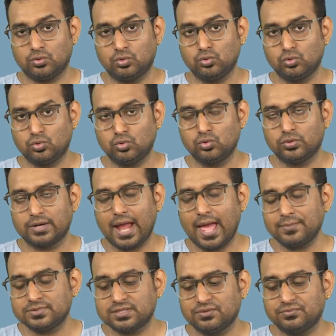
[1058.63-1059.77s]
who, who
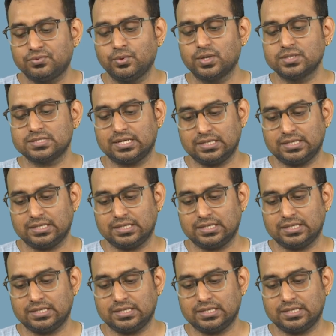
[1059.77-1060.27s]
grabs the viewer's